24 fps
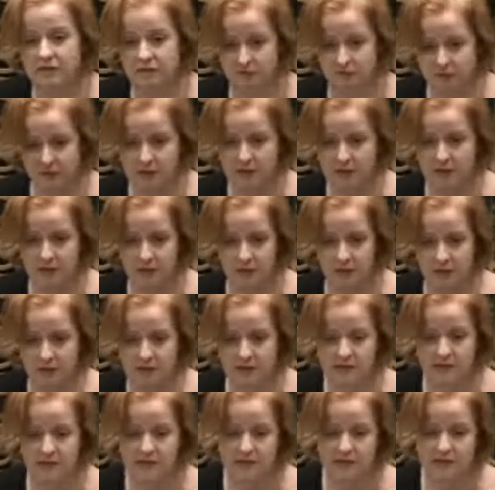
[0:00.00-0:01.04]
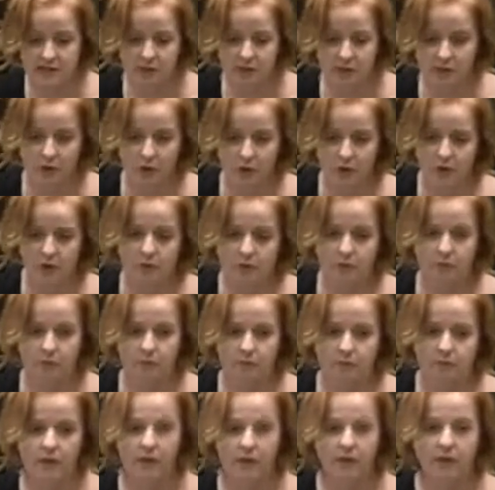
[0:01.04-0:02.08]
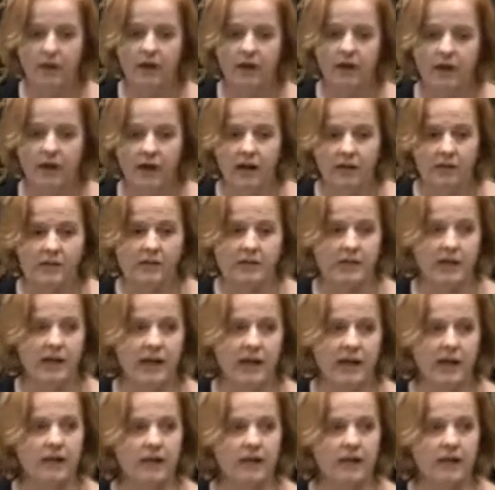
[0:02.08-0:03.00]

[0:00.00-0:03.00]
for example, the Stay Safe programme as